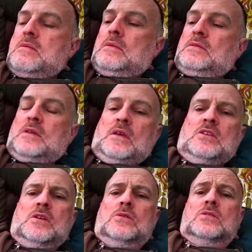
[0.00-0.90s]

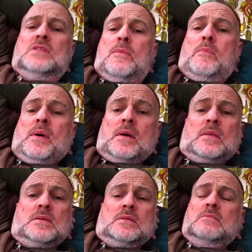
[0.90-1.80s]
It's a good summer
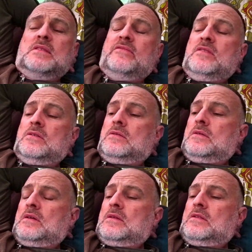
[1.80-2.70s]
bag. This definitely
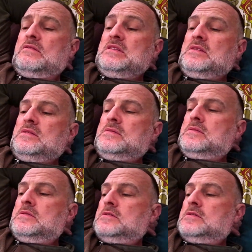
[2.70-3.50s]
a 3-season